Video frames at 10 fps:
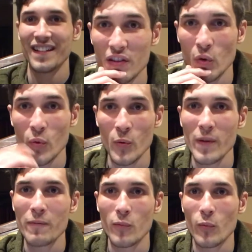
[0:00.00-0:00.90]
So
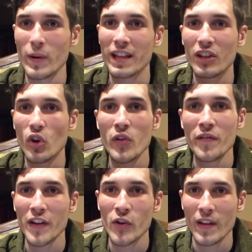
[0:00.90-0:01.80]
we
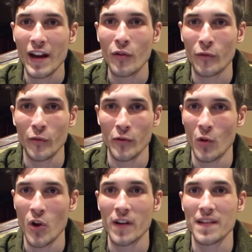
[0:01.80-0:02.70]
couldn't figure that out for the
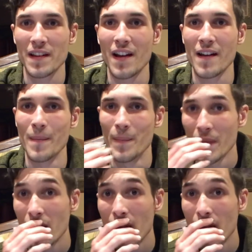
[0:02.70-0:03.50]
longest time,